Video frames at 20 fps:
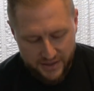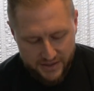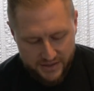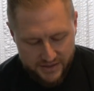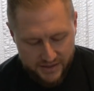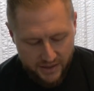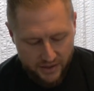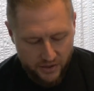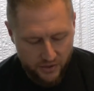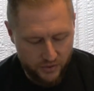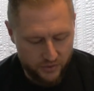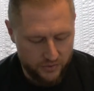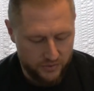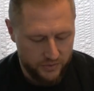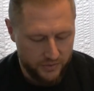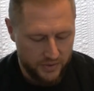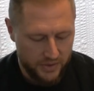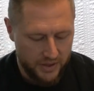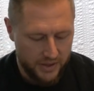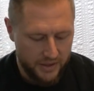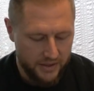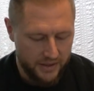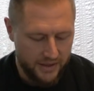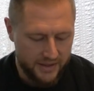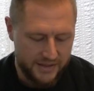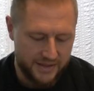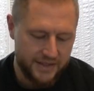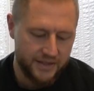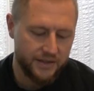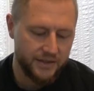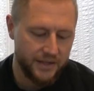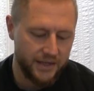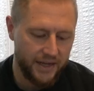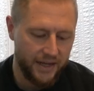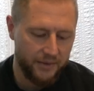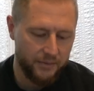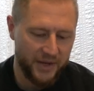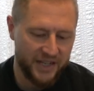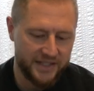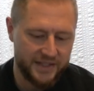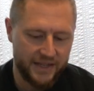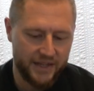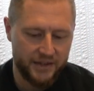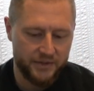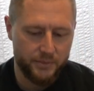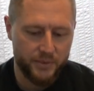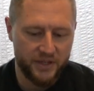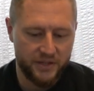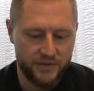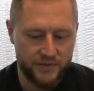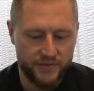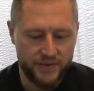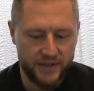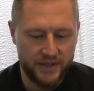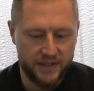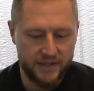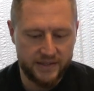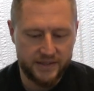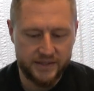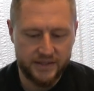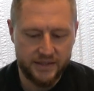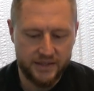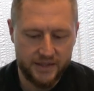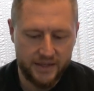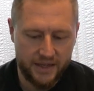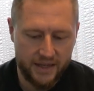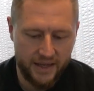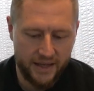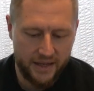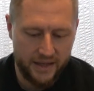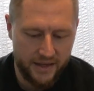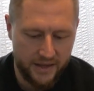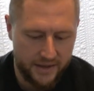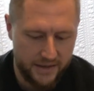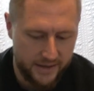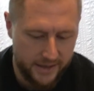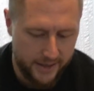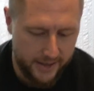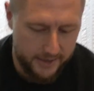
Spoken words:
So I still didn't have my South Beach fix, and